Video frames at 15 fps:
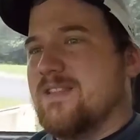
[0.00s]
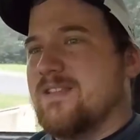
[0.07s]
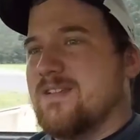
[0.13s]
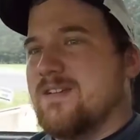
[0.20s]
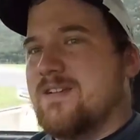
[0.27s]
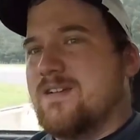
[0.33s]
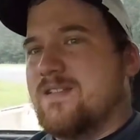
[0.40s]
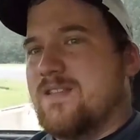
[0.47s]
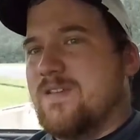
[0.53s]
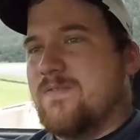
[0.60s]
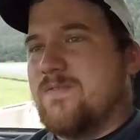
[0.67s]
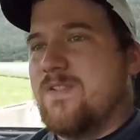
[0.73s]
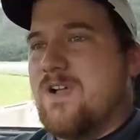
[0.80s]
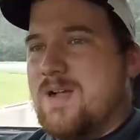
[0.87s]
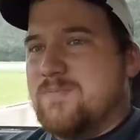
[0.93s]
that
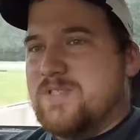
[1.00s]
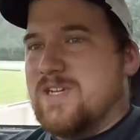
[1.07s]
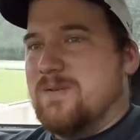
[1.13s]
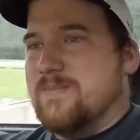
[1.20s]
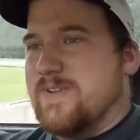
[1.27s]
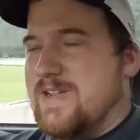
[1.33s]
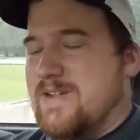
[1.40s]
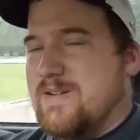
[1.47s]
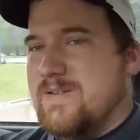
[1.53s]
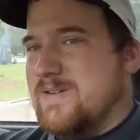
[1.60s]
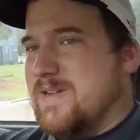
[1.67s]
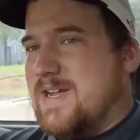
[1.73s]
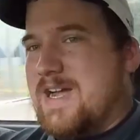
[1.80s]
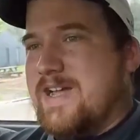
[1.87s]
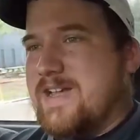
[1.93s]
flops up and down.
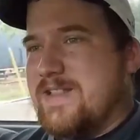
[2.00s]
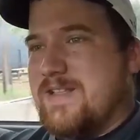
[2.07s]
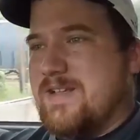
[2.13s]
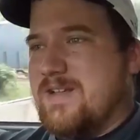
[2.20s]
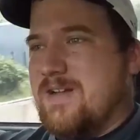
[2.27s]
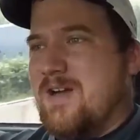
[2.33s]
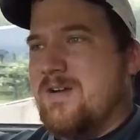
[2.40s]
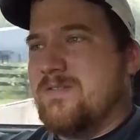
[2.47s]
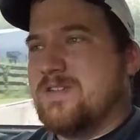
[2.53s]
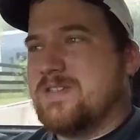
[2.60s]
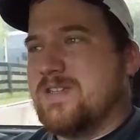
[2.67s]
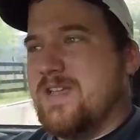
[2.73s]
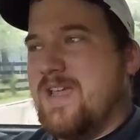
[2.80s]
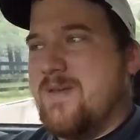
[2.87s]
Obviously